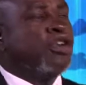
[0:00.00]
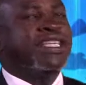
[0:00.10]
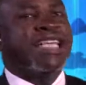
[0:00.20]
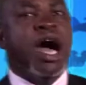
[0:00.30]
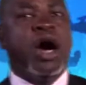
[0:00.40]

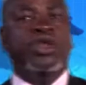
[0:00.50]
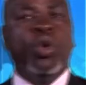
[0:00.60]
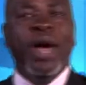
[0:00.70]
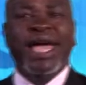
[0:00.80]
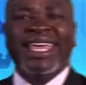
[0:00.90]
is how the
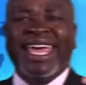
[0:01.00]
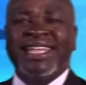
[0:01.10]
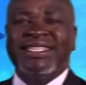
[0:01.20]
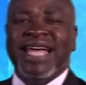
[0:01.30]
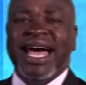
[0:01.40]
work
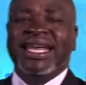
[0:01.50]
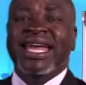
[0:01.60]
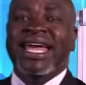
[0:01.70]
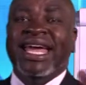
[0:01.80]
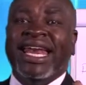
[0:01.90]
gets done.
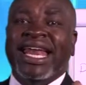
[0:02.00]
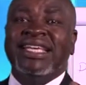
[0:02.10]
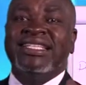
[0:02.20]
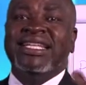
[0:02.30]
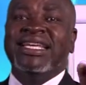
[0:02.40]
And
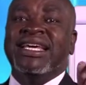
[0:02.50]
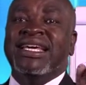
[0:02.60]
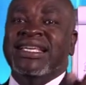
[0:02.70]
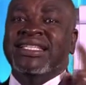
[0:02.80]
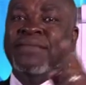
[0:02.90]
lastly
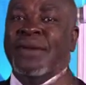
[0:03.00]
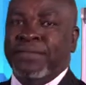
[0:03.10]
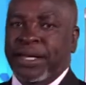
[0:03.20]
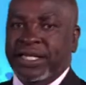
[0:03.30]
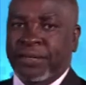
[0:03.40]
is
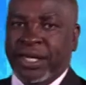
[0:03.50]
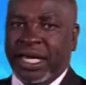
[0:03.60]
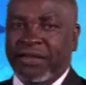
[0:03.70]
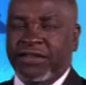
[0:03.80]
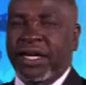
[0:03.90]
departmental
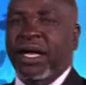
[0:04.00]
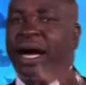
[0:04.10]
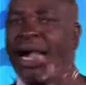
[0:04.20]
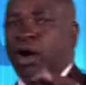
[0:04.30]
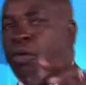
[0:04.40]
behavior.
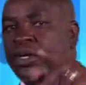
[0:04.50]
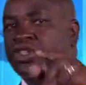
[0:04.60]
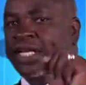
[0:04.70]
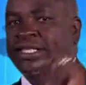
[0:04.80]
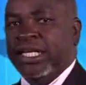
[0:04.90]
I hope and
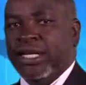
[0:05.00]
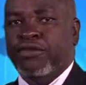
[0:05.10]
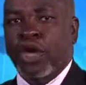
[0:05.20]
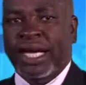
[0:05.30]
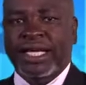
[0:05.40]
trust that
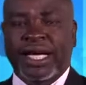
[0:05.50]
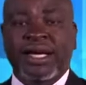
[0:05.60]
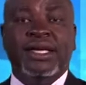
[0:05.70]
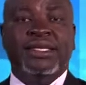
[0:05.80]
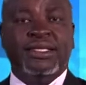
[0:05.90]
if you're a leader,
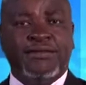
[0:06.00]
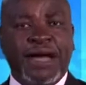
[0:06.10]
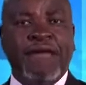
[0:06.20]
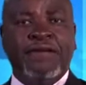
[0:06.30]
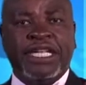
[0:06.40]
these
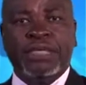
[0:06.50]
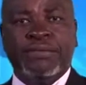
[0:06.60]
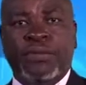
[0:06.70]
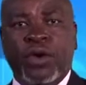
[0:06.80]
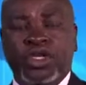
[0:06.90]
5 very
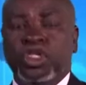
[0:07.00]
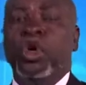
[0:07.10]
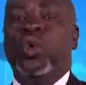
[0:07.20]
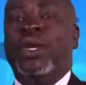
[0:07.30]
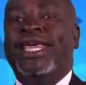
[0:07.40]
simple points
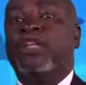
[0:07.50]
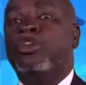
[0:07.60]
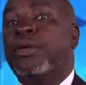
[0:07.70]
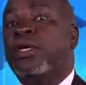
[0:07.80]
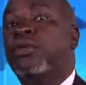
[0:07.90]
will get you
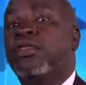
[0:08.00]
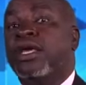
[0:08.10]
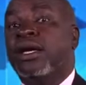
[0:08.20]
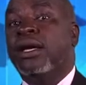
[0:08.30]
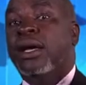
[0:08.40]
to begin to
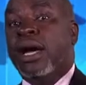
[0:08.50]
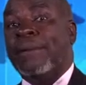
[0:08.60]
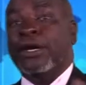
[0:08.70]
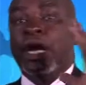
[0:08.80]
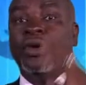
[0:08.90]
think
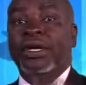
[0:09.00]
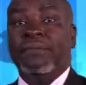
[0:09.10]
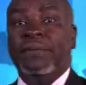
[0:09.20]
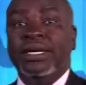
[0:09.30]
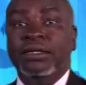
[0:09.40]
about how you
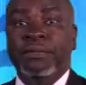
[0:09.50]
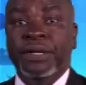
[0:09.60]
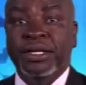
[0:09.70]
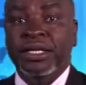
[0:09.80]
can begin to build